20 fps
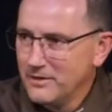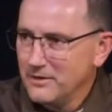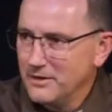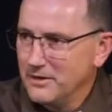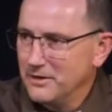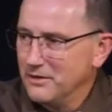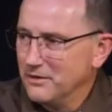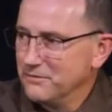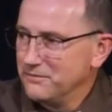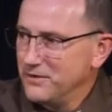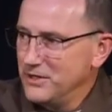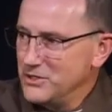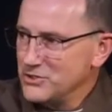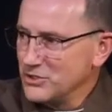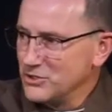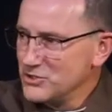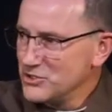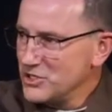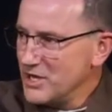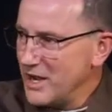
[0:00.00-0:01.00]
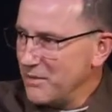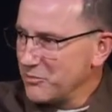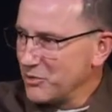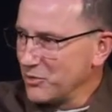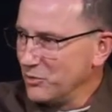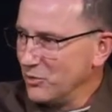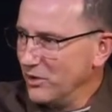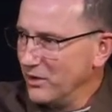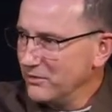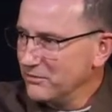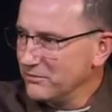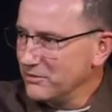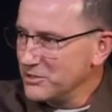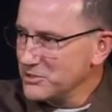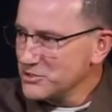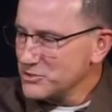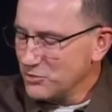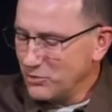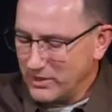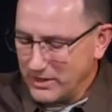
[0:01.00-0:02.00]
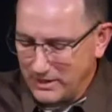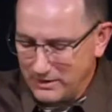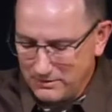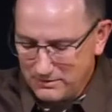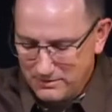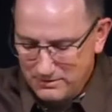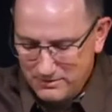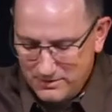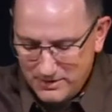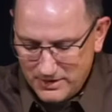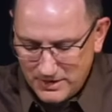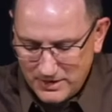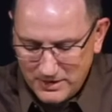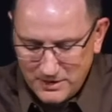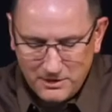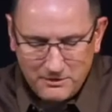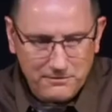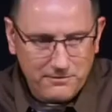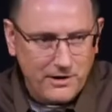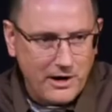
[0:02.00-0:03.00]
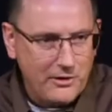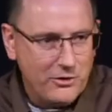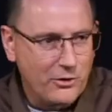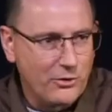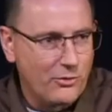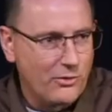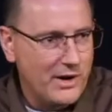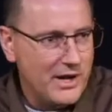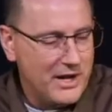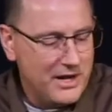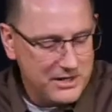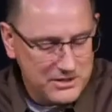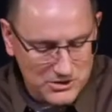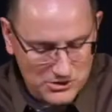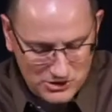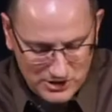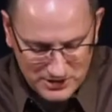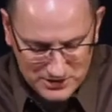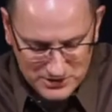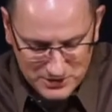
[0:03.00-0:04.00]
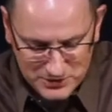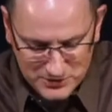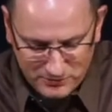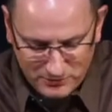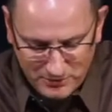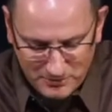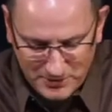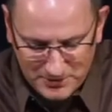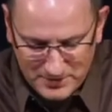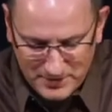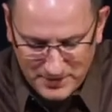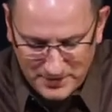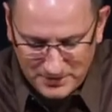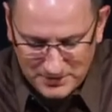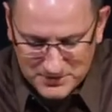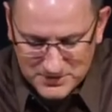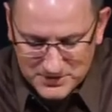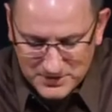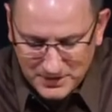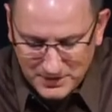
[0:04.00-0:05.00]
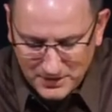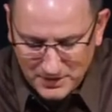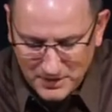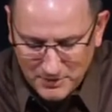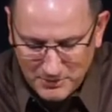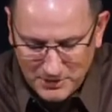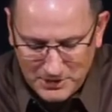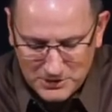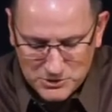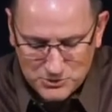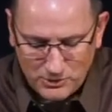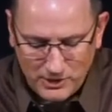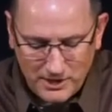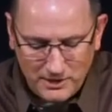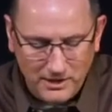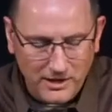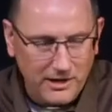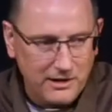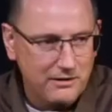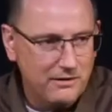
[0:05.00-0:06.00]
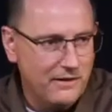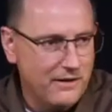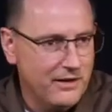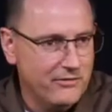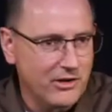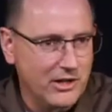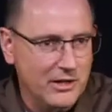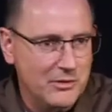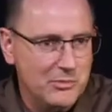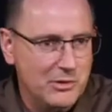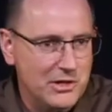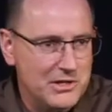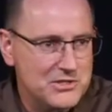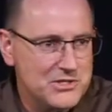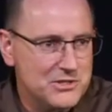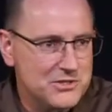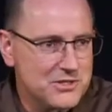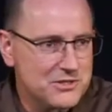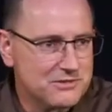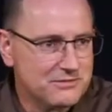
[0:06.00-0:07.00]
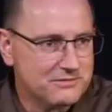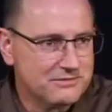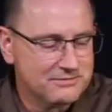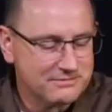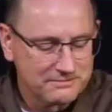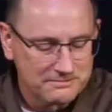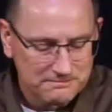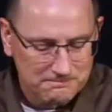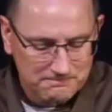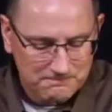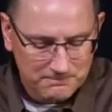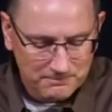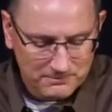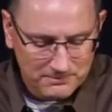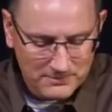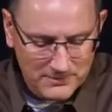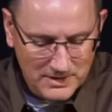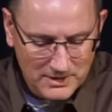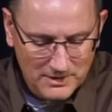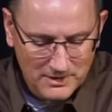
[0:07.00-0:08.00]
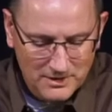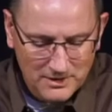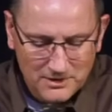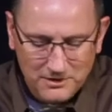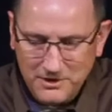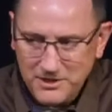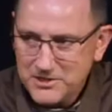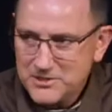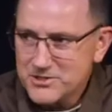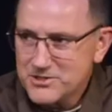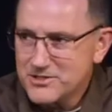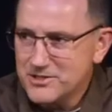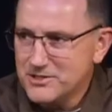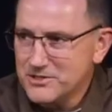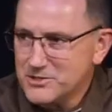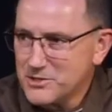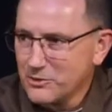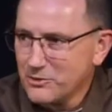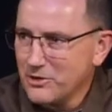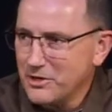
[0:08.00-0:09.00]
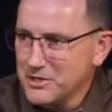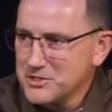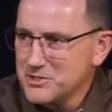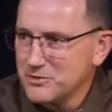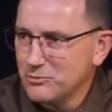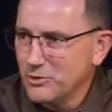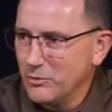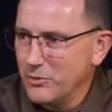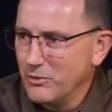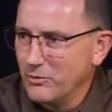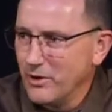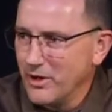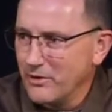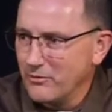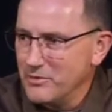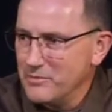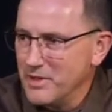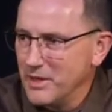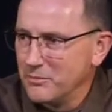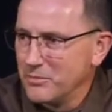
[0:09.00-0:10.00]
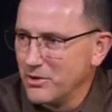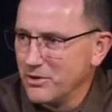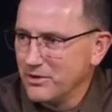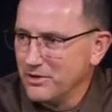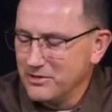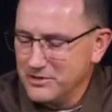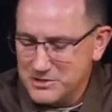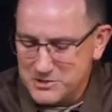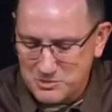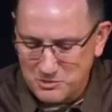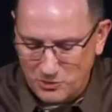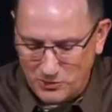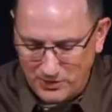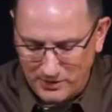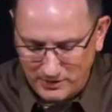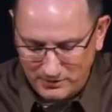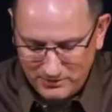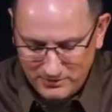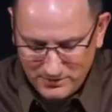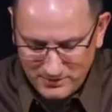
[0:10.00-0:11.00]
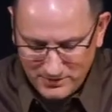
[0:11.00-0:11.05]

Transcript: And in Ephesians chapter 1, verse 20, the Father raised Jesus from the dead and seated him at his right hand in the heavenly places. This is the crux of what we want to remember this morning